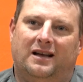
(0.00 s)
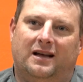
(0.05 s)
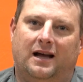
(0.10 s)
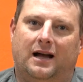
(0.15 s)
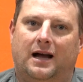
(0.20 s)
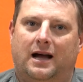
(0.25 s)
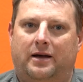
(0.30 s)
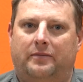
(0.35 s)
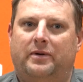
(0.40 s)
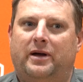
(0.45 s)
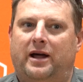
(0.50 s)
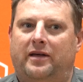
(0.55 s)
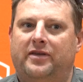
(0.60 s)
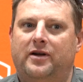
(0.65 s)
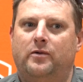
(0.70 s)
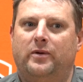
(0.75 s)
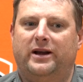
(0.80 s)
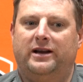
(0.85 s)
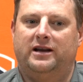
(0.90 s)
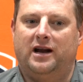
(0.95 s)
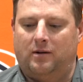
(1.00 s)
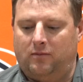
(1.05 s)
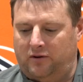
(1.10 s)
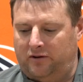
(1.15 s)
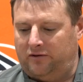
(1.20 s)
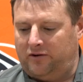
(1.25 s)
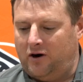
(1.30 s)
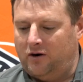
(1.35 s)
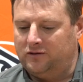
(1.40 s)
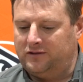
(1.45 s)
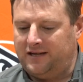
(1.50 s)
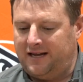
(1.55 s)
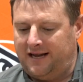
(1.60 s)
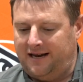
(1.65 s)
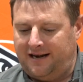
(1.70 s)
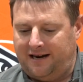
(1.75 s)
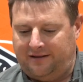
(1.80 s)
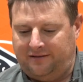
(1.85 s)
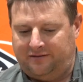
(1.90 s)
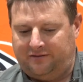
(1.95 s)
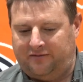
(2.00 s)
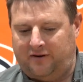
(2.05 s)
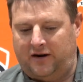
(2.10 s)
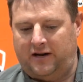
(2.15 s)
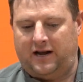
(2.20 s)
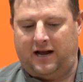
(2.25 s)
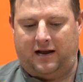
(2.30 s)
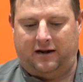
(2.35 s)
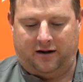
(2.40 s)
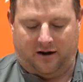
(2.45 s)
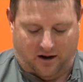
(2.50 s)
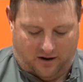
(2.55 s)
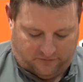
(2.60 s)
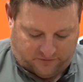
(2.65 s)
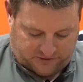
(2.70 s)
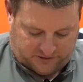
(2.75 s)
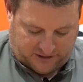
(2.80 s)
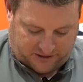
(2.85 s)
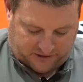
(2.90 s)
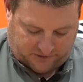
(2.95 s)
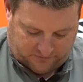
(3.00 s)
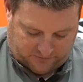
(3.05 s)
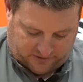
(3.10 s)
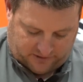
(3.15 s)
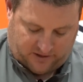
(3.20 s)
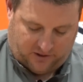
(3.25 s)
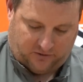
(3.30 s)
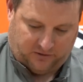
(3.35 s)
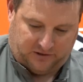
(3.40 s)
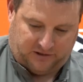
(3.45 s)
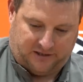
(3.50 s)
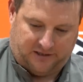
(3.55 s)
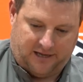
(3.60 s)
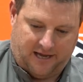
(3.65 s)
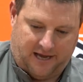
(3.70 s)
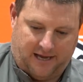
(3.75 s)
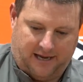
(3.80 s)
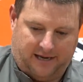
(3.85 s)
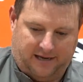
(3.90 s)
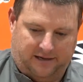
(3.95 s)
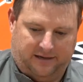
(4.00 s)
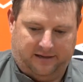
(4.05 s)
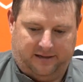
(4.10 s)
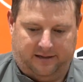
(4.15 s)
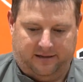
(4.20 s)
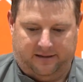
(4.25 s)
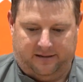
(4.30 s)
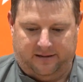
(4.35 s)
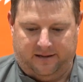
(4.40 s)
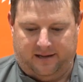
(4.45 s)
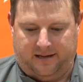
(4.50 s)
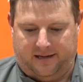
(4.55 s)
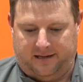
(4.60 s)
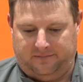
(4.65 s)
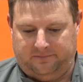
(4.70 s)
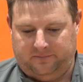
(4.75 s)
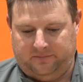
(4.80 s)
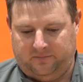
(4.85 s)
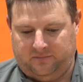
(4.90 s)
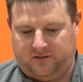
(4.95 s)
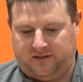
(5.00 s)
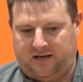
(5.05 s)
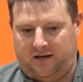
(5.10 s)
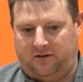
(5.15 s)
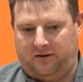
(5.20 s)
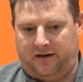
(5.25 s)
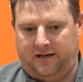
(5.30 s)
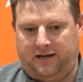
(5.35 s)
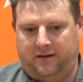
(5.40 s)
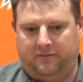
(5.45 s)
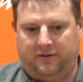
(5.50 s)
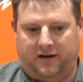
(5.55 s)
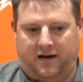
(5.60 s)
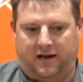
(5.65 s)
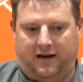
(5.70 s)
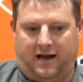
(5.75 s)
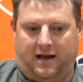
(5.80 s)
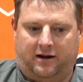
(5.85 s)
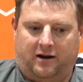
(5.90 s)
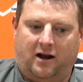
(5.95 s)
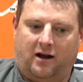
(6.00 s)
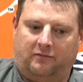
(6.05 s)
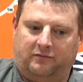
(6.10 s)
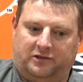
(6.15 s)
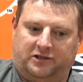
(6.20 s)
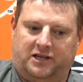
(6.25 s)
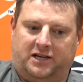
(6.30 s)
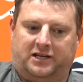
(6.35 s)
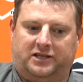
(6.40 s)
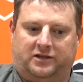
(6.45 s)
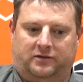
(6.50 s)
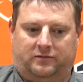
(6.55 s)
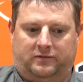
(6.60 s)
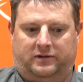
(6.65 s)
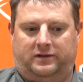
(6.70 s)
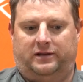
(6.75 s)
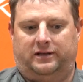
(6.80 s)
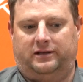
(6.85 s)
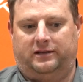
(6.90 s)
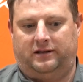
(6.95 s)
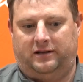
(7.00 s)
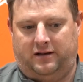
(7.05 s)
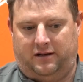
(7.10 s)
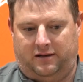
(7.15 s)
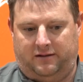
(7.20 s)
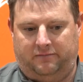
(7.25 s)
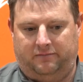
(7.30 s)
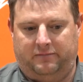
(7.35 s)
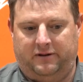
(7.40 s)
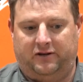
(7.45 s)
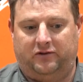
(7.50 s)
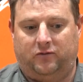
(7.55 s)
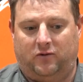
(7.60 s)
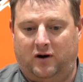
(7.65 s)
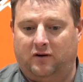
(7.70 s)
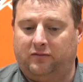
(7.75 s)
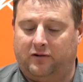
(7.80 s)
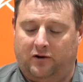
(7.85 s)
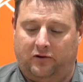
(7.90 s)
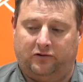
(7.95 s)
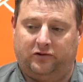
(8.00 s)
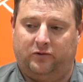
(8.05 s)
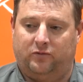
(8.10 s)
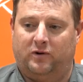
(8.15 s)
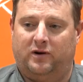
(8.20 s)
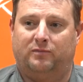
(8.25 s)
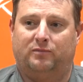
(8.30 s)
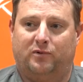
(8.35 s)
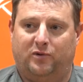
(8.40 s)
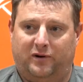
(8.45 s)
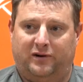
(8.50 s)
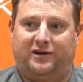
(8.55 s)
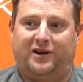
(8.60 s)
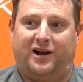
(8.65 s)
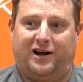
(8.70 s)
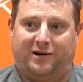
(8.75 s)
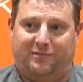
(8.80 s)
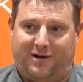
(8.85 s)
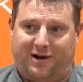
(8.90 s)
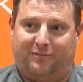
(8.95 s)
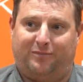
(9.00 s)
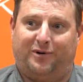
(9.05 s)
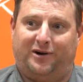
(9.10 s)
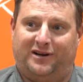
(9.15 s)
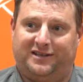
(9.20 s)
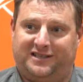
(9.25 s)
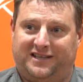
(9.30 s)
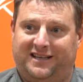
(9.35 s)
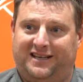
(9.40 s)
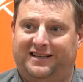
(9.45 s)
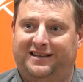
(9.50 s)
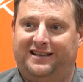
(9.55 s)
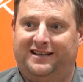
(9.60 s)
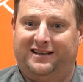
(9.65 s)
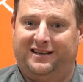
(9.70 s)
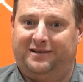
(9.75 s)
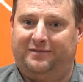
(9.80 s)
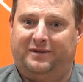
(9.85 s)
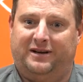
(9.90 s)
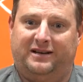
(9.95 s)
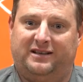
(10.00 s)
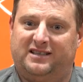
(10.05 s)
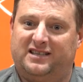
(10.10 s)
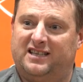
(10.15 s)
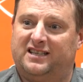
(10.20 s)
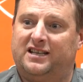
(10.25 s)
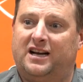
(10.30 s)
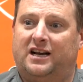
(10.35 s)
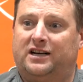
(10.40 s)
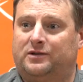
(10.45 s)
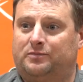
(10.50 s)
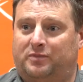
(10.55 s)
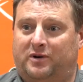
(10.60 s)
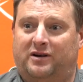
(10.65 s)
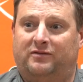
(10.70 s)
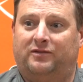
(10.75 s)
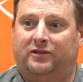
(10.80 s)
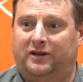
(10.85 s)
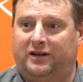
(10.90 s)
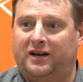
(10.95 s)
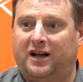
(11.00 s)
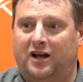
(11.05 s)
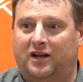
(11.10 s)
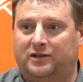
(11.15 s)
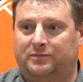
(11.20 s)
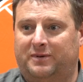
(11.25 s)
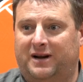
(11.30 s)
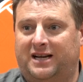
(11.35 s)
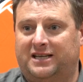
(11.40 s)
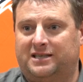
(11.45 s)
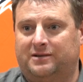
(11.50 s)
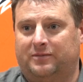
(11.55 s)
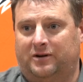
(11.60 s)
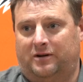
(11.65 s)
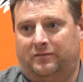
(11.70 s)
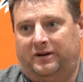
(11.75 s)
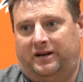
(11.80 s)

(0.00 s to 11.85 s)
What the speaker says: I think we can double and rotate. It's funny, I had a conversation with a coach today and was telling him that I'd had a conversation with a Big 12 coach at one point talking about pressing, and it's just not as prevalent in college basketball.